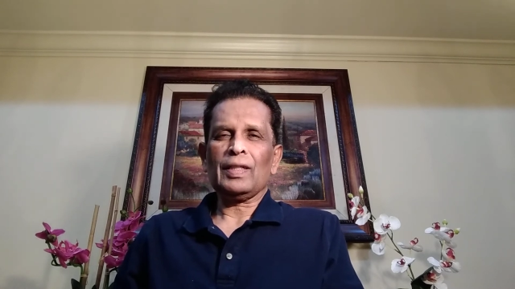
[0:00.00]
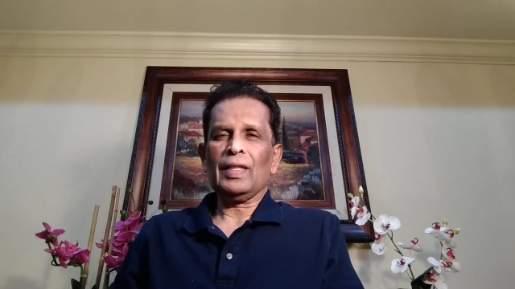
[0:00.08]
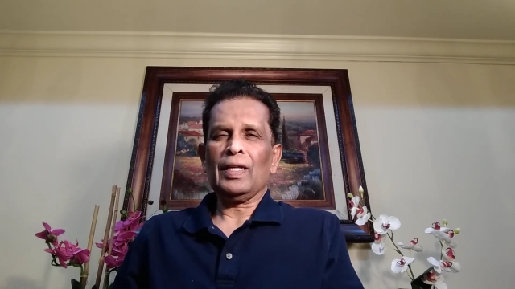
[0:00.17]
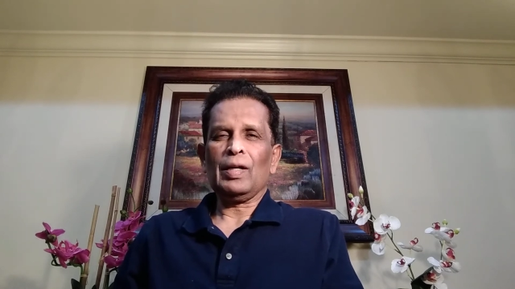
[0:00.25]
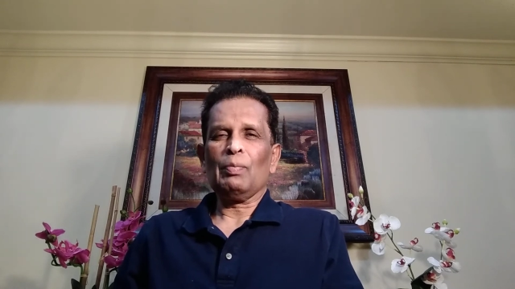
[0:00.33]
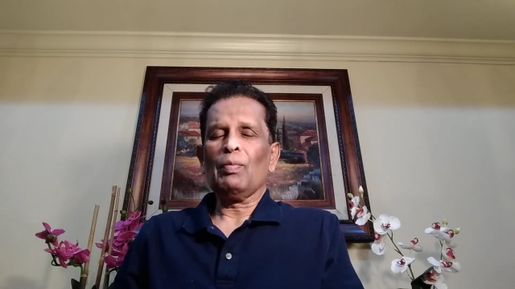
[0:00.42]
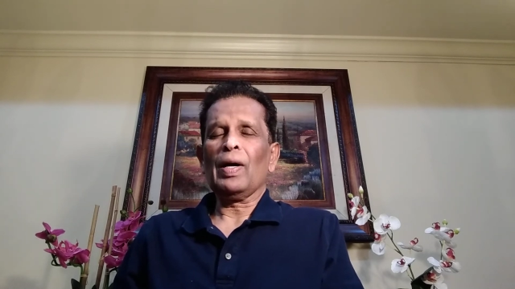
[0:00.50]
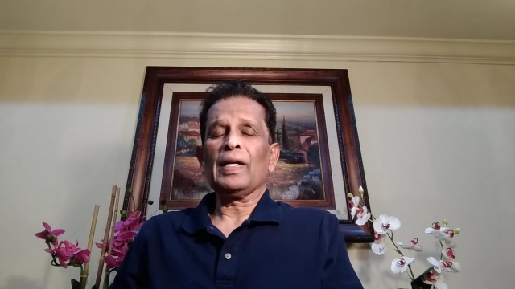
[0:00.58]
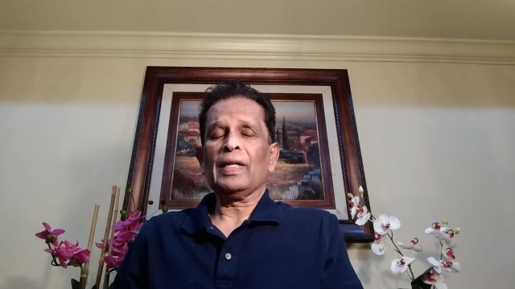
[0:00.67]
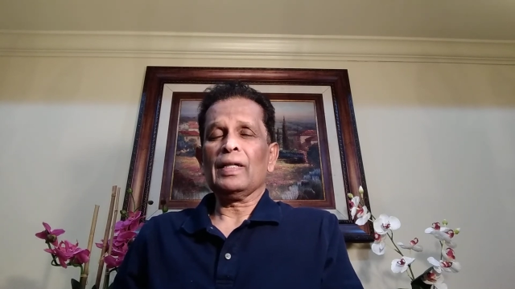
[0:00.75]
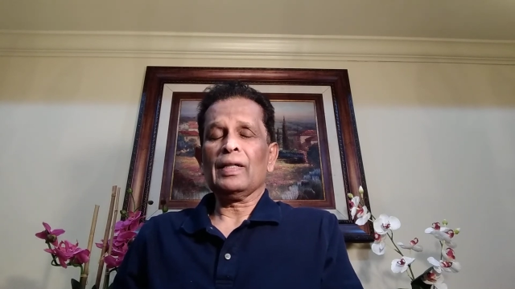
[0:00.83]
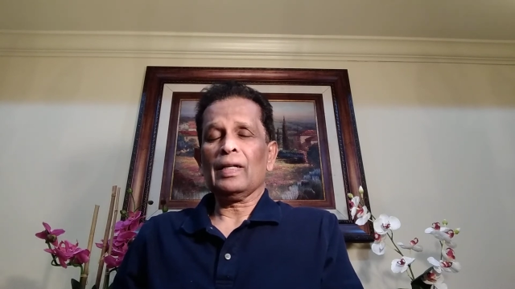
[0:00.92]
their
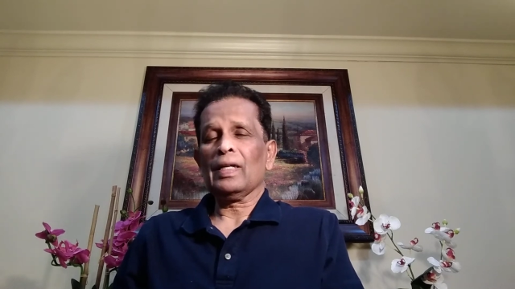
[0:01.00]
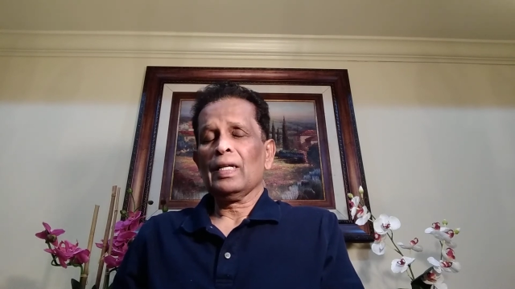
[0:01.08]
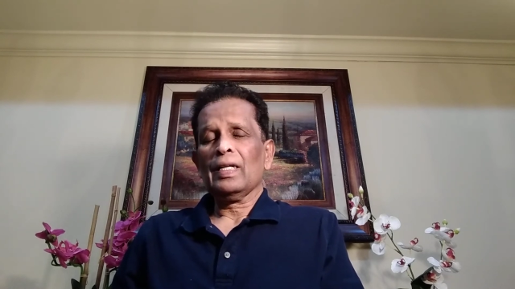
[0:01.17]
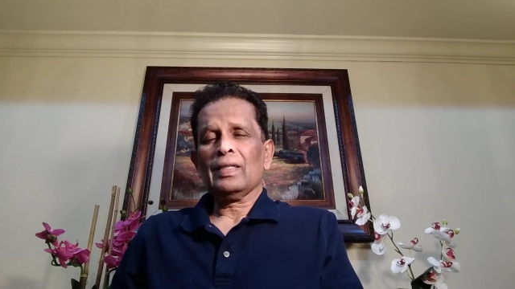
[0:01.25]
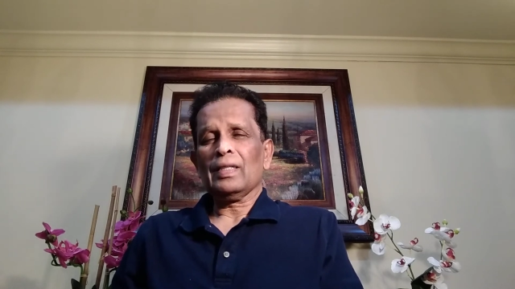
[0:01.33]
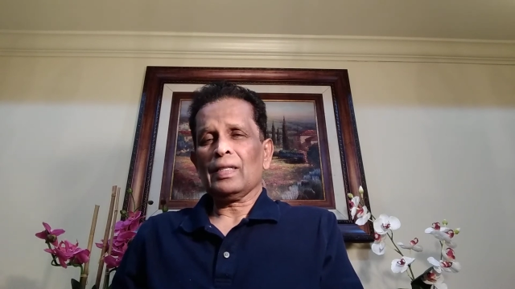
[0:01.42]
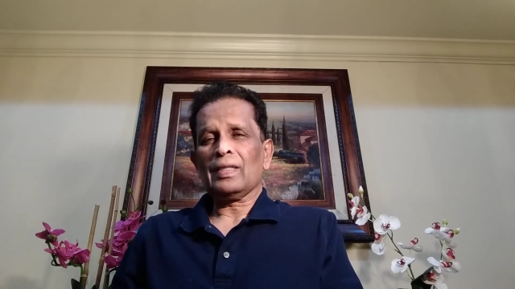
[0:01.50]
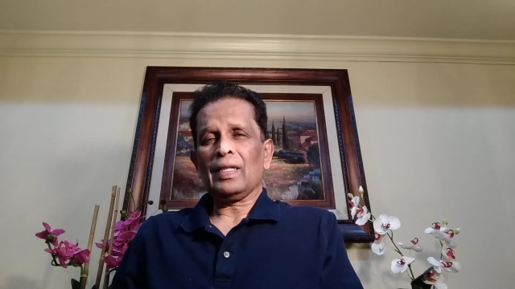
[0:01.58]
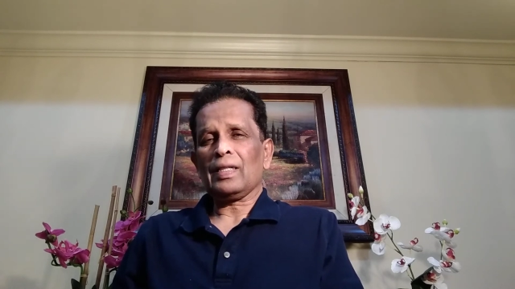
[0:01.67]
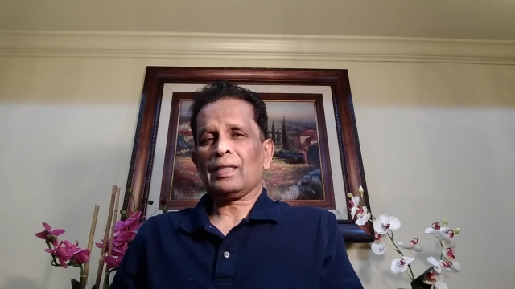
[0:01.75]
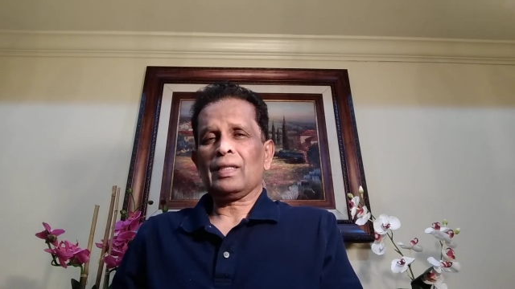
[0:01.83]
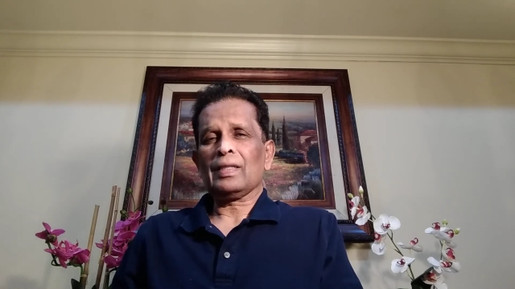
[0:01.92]
mind, the
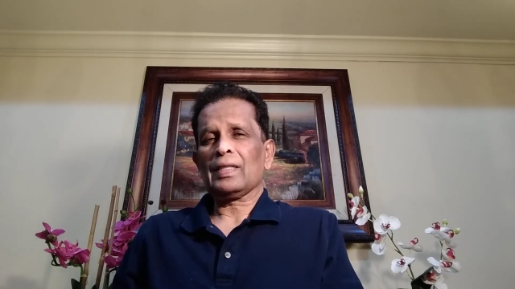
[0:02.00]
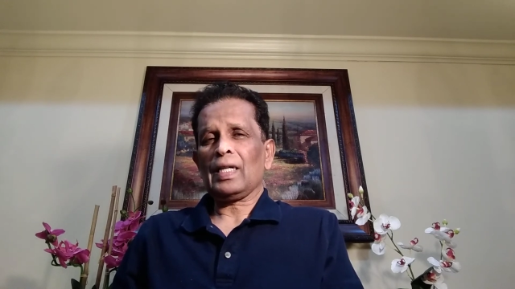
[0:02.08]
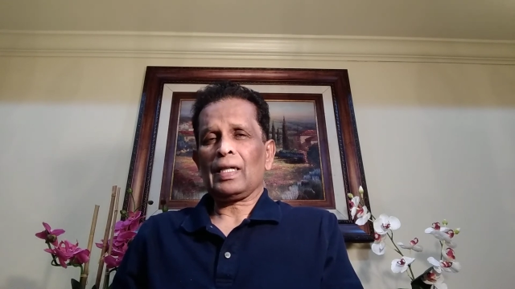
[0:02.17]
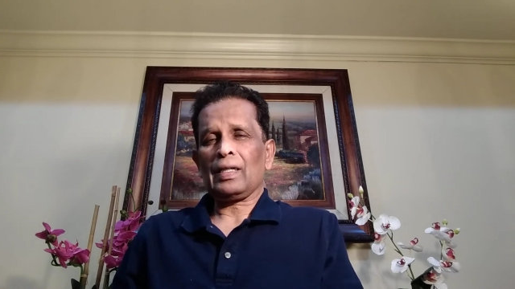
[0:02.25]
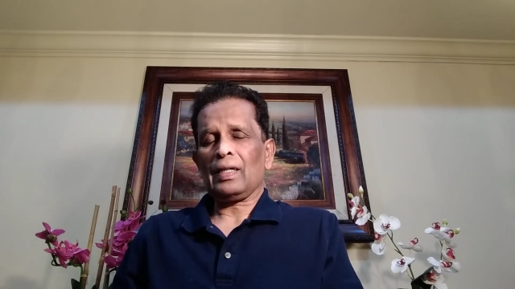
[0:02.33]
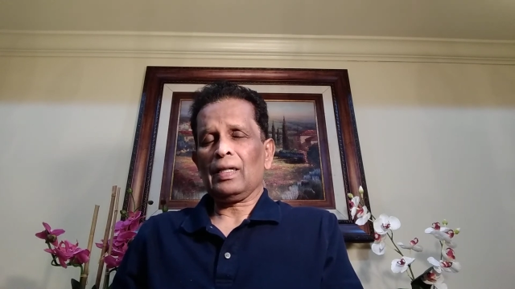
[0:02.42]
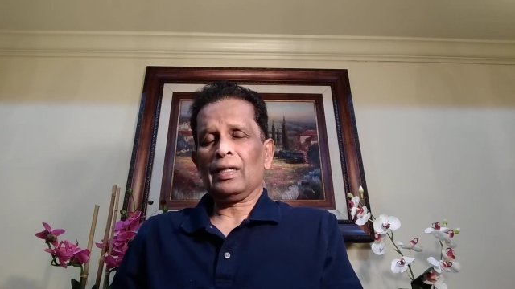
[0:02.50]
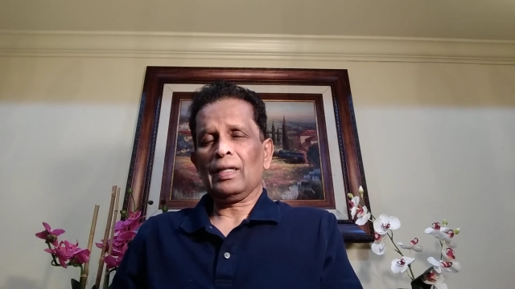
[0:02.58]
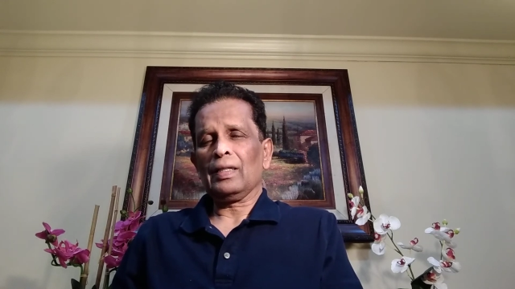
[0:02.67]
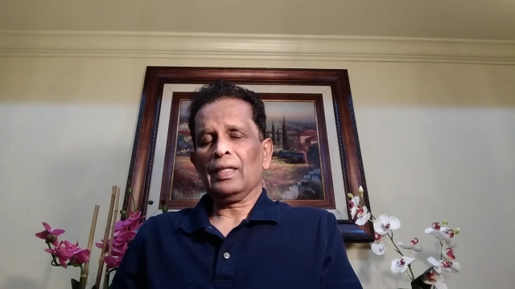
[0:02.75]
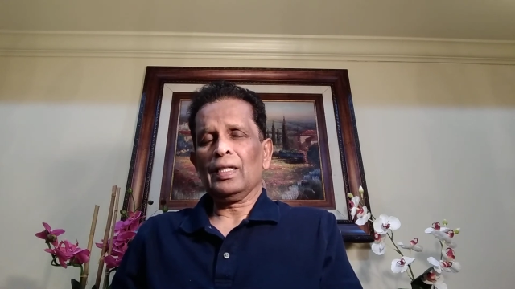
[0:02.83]
sixth chakra,